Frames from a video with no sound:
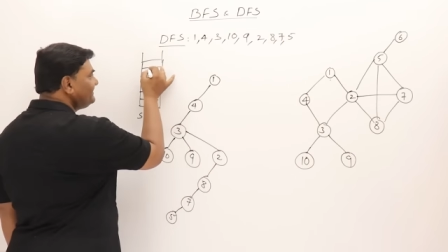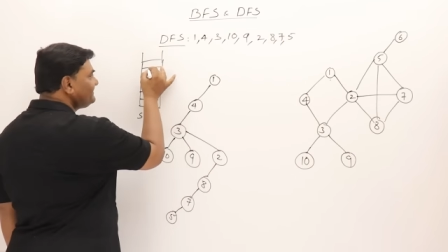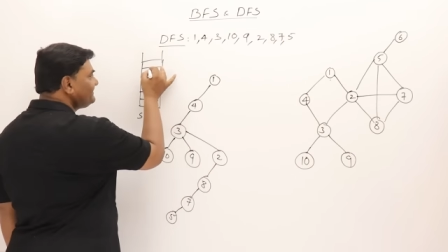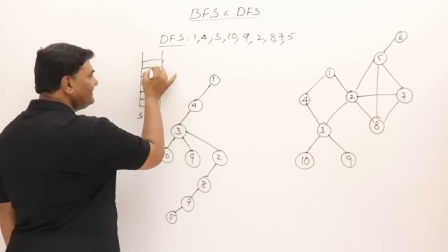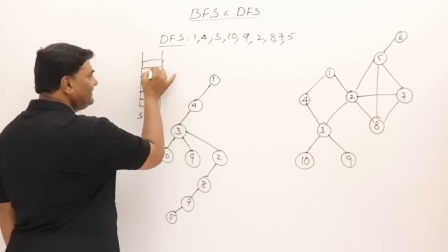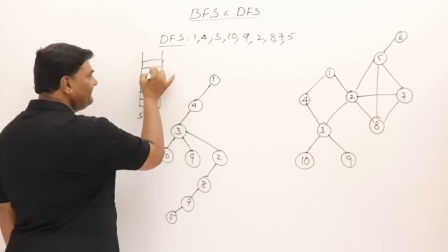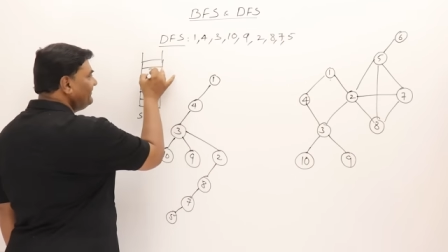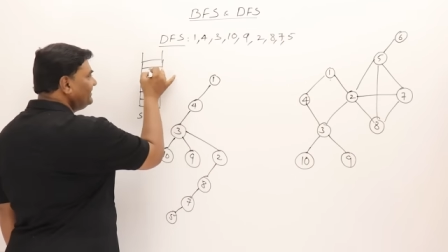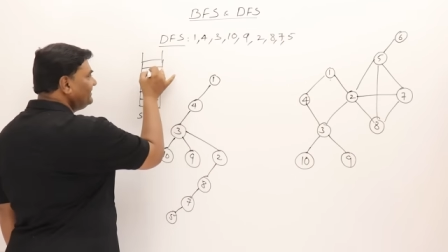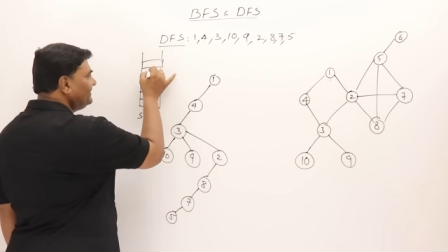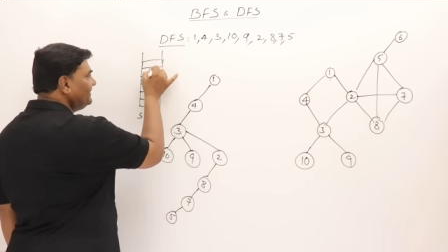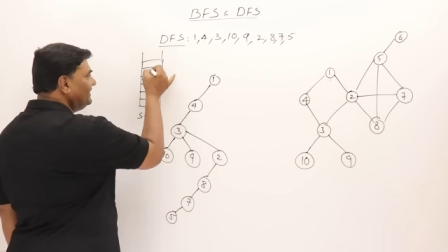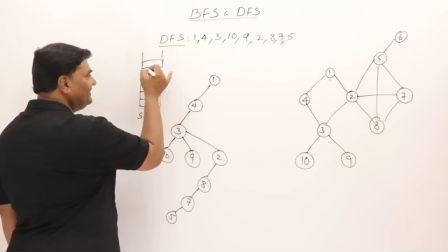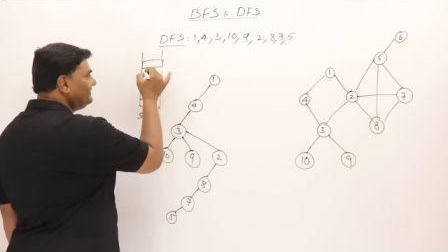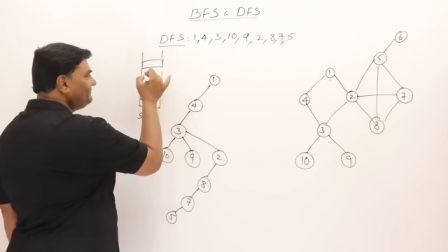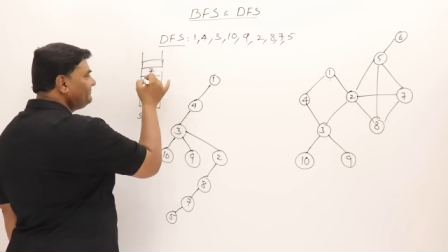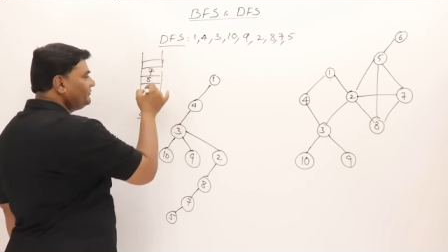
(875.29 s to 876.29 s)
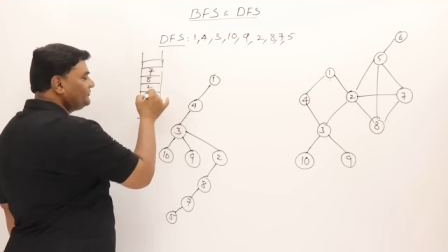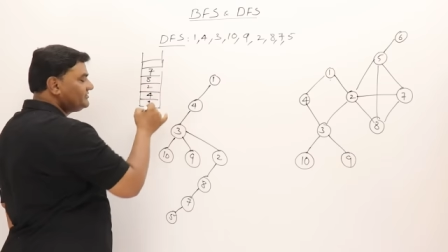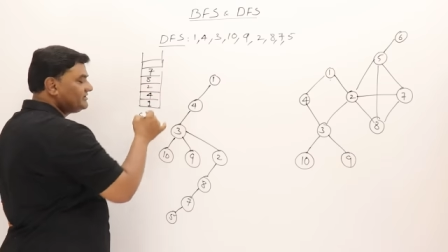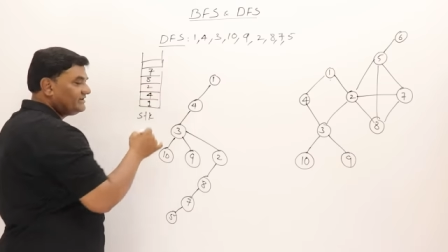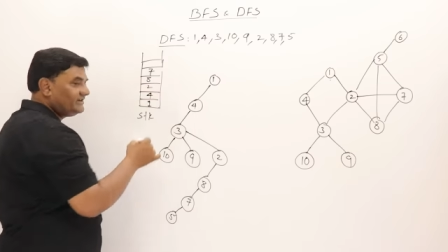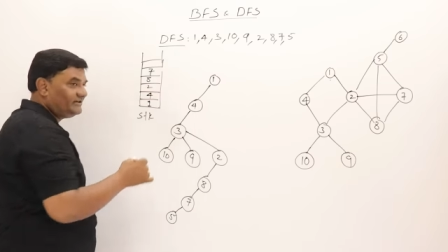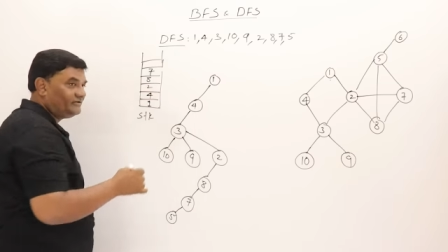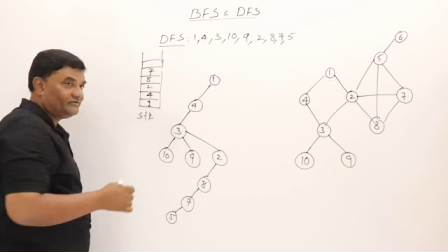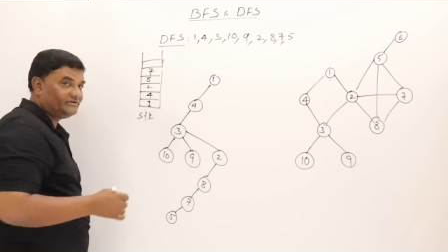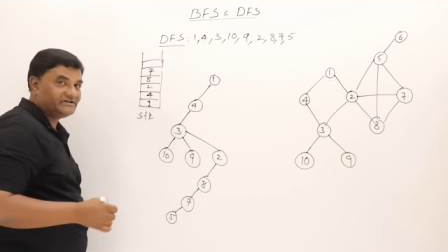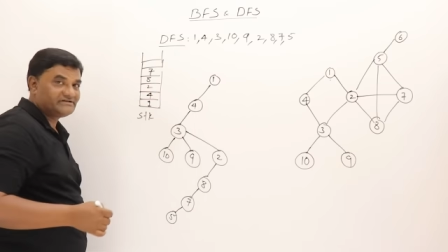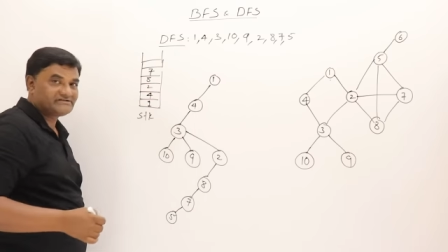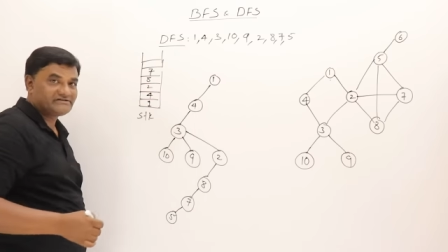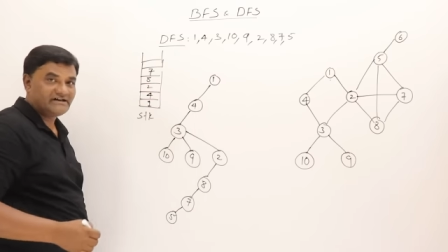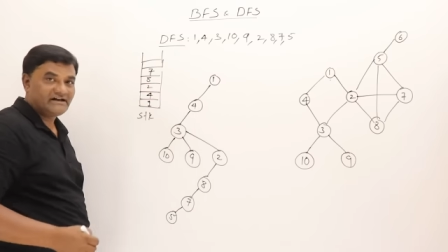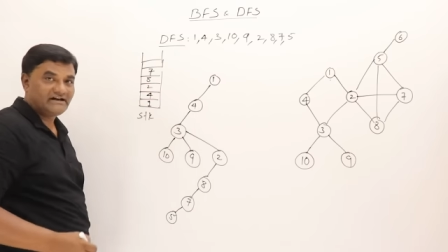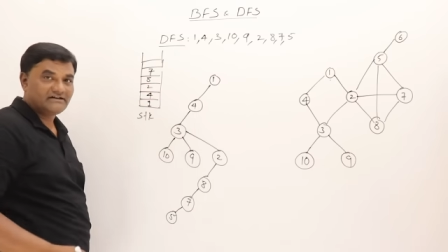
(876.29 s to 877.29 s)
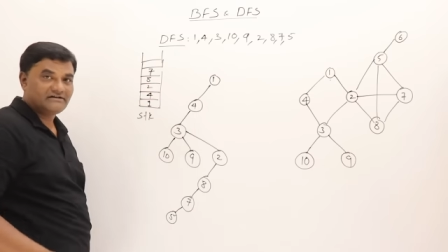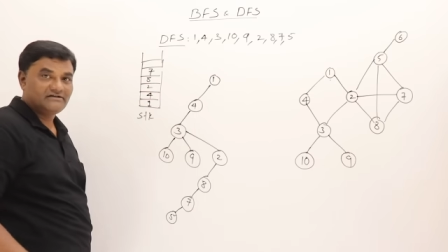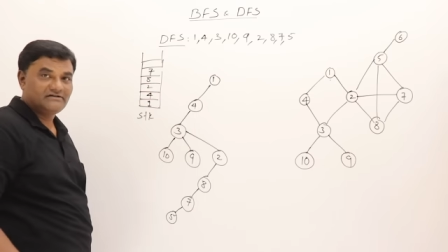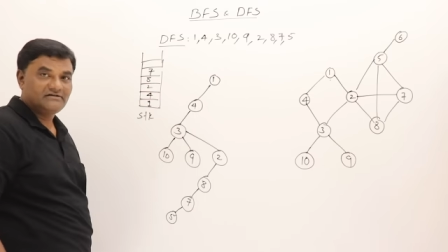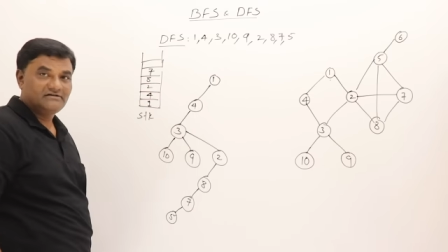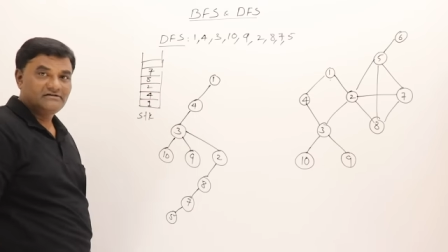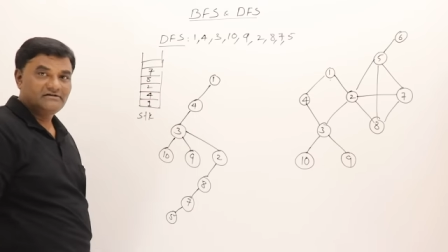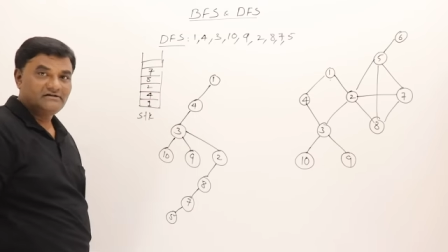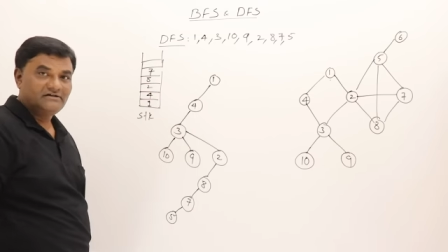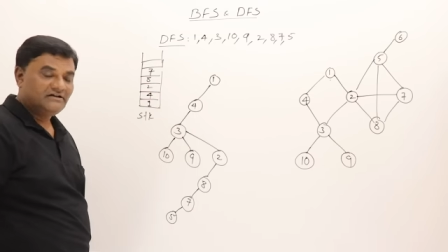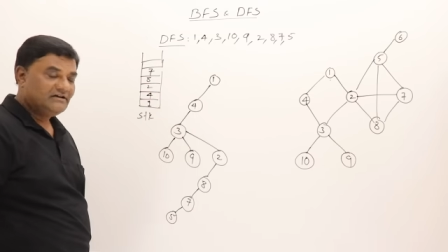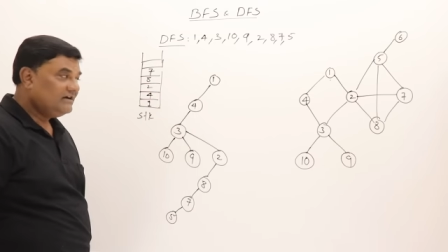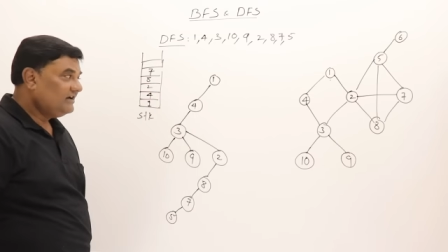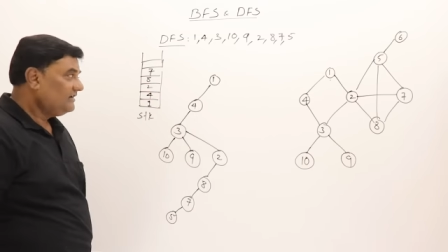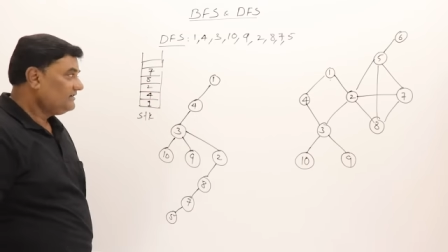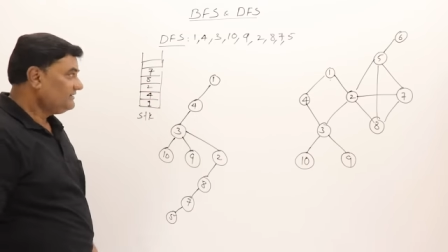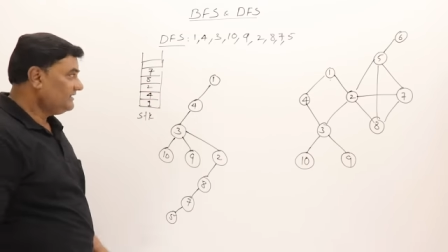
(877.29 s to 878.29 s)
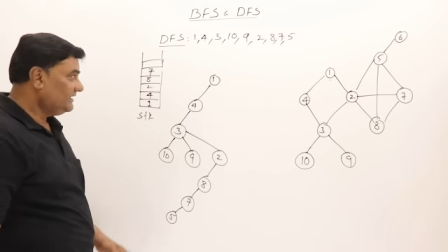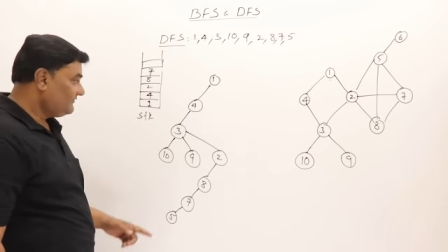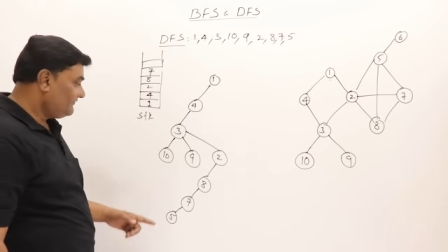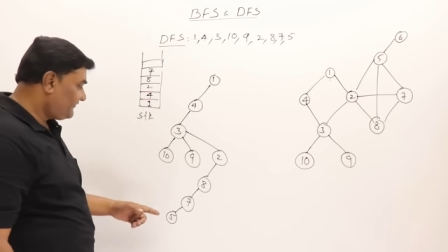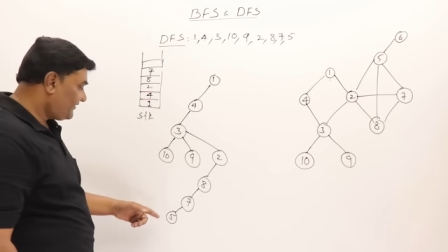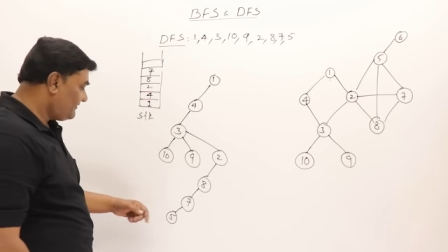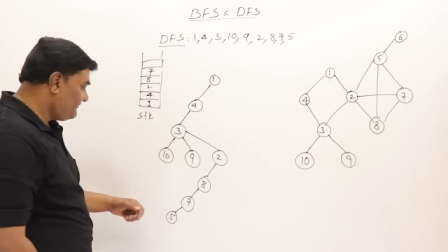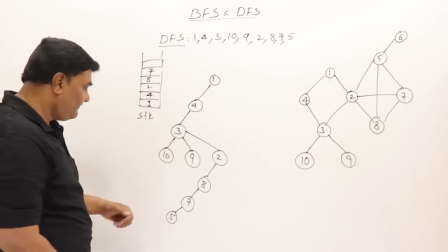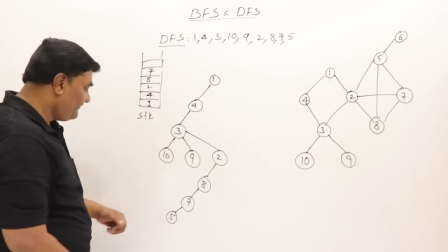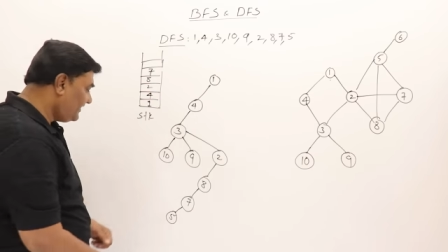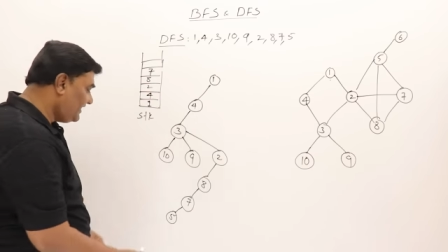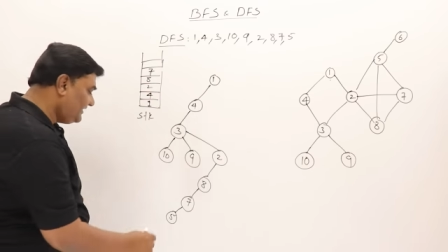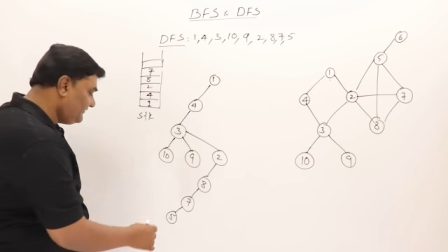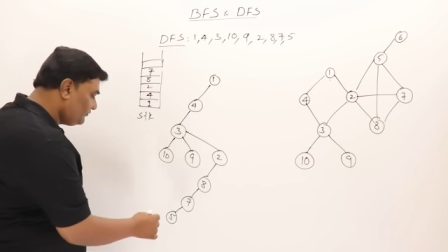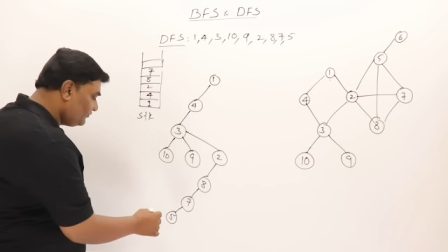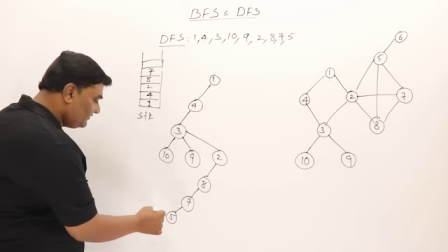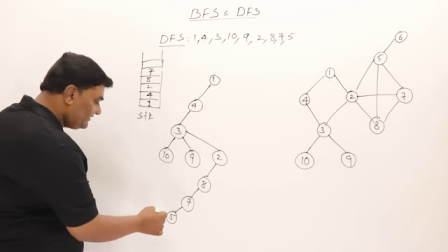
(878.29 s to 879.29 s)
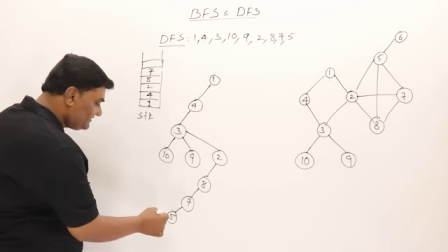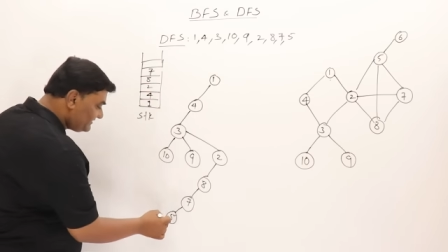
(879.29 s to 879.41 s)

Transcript: 7 and push it into the stack. Then from 5, who is